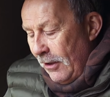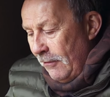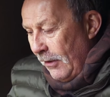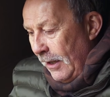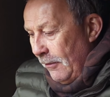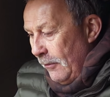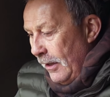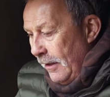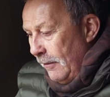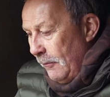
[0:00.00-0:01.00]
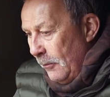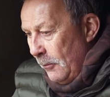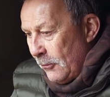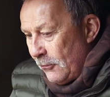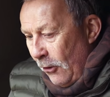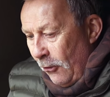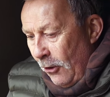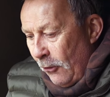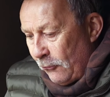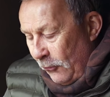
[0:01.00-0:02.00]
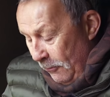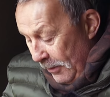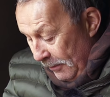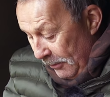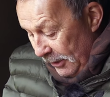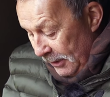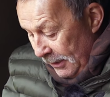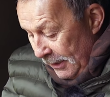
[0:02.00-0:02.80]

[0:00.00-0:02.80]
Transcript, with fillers: of it, it, it was not lost on me, but